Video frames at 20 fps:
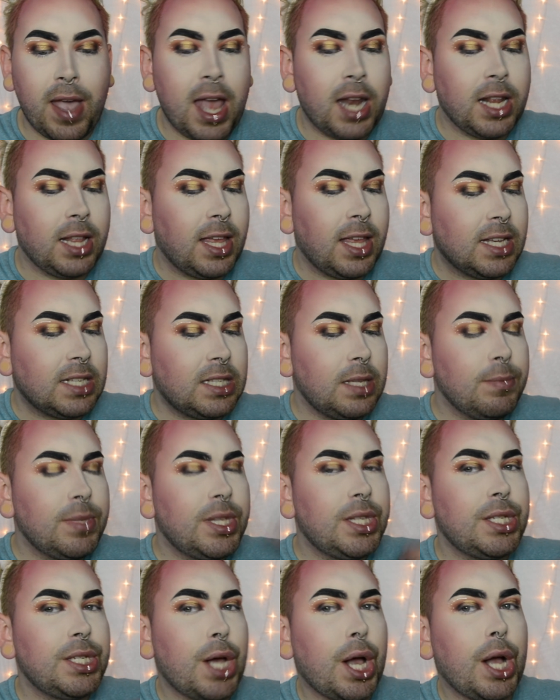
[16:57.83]
adding like some
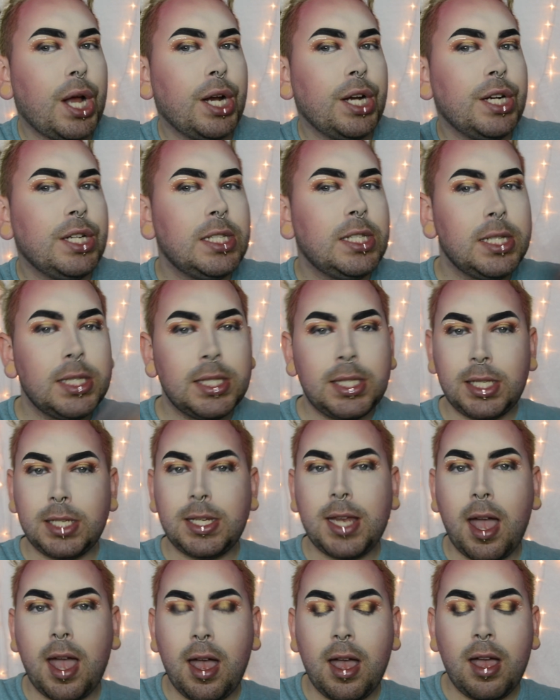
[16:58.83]
stars and
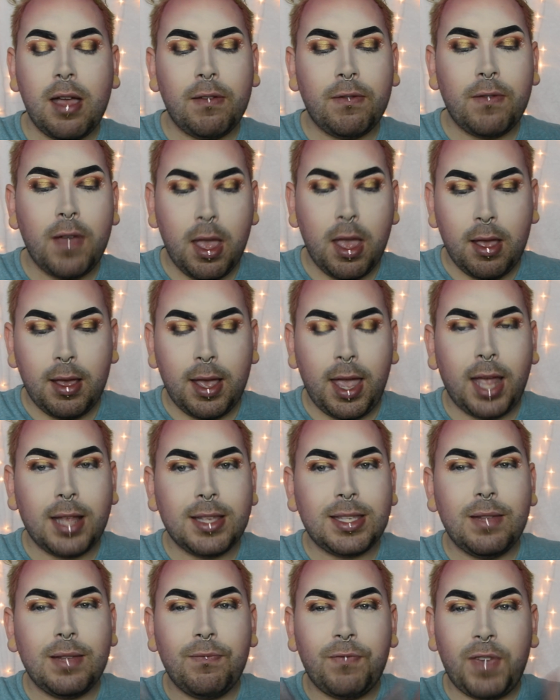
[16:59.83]
stuff and
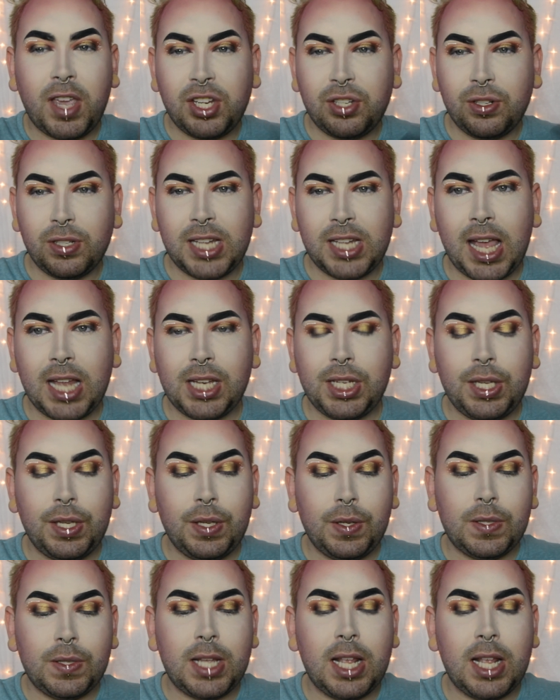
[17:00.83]
some facial tattoos.